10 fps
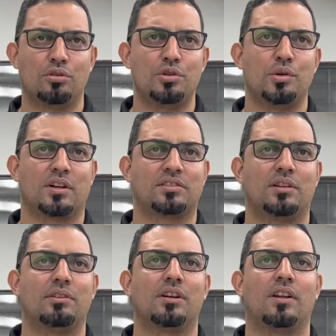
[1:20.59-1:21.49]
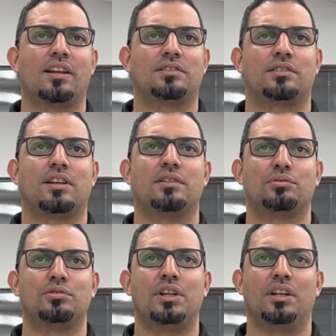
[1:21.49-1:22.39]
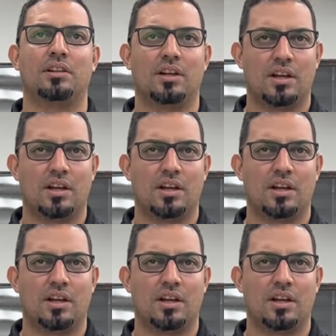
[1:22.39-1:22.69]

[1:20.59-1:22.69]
you a cervical exercise routine